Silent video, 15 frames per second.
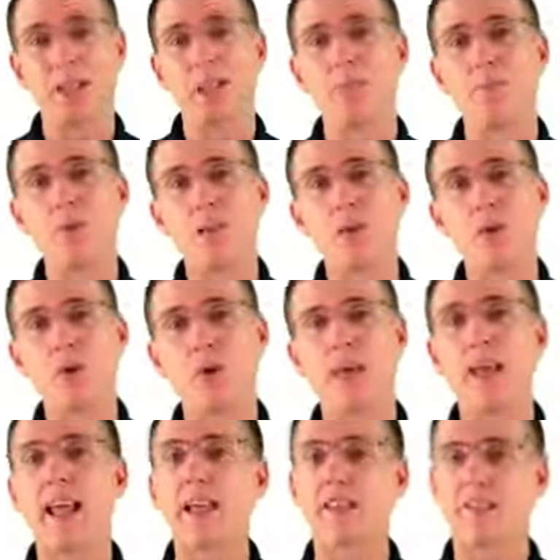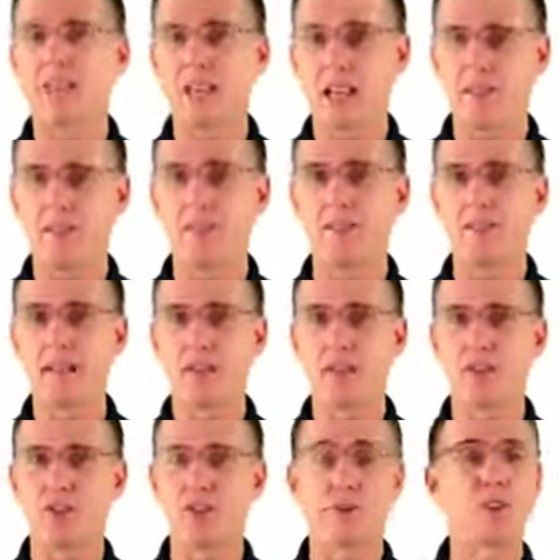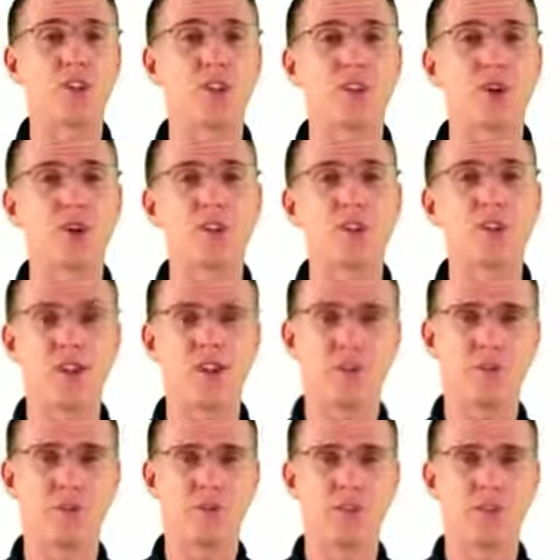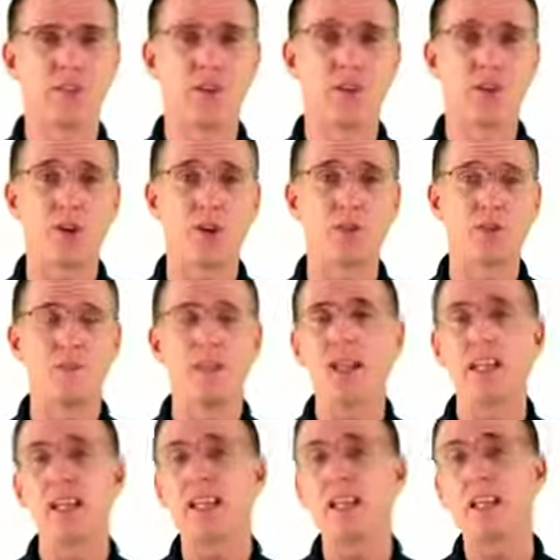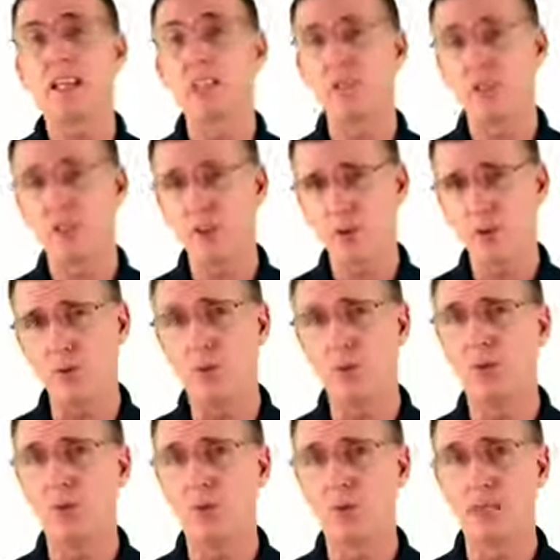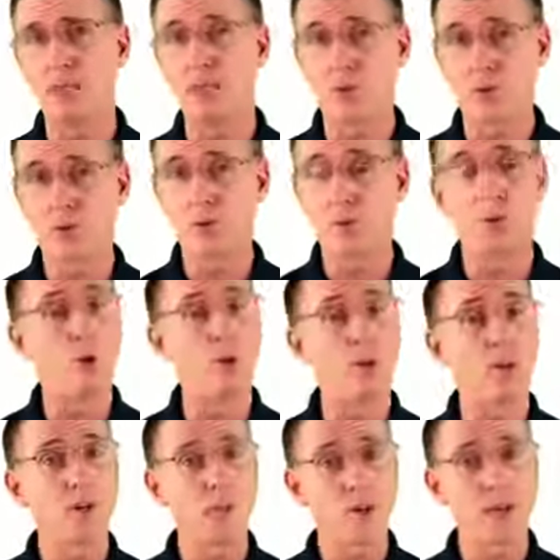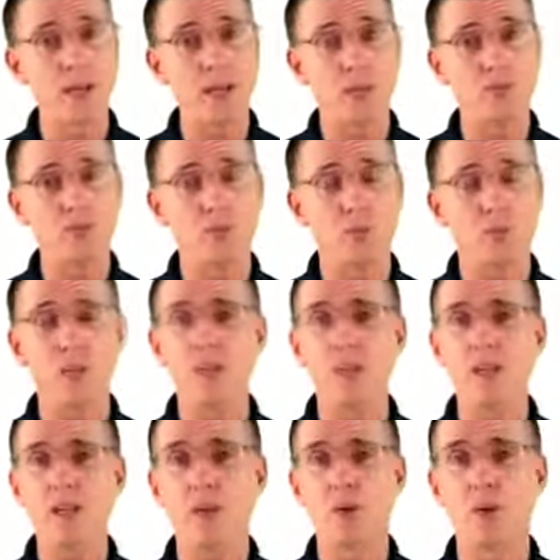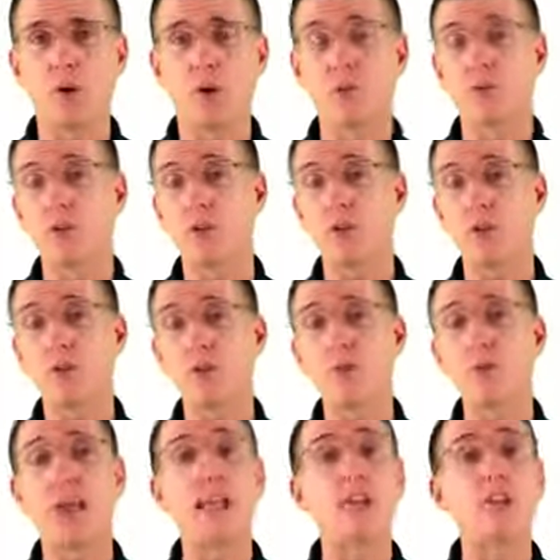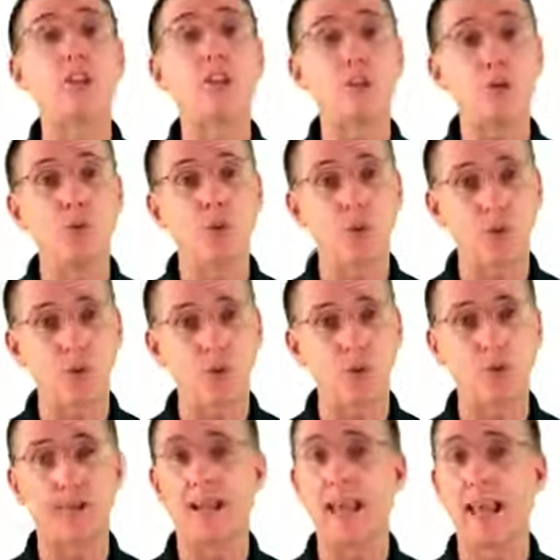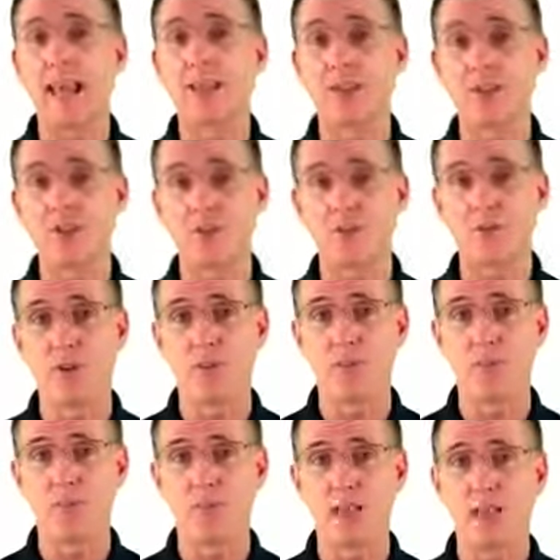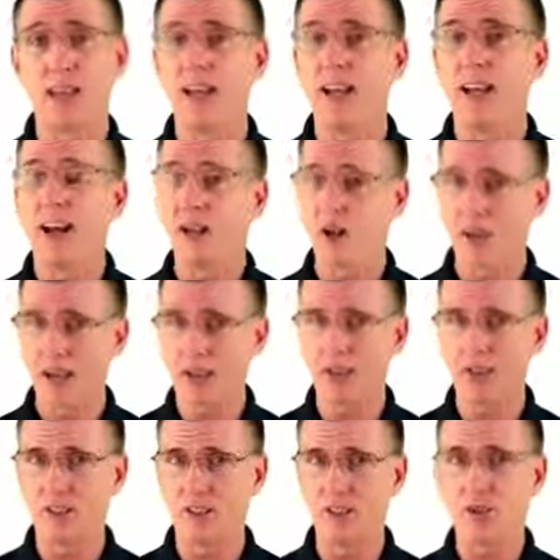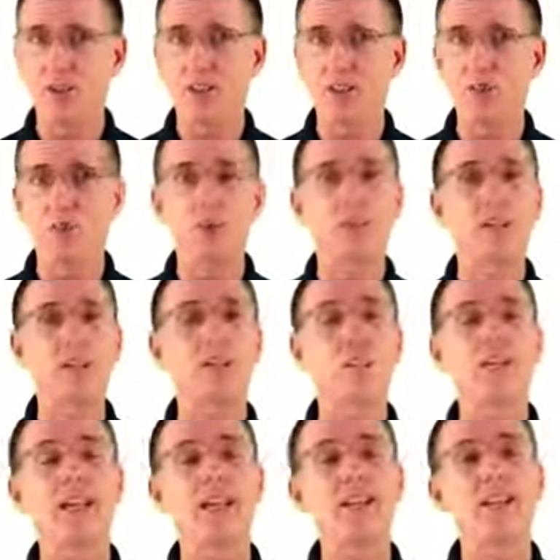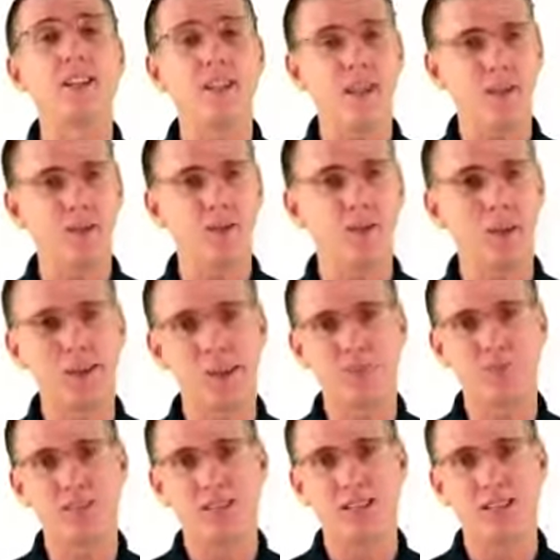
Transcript: Bitcoin has several advantages over the current system. First, it gives you complete control over your money. With Bitcoin, you and you alone can access your funds. How you actually do this will be explained in a later video.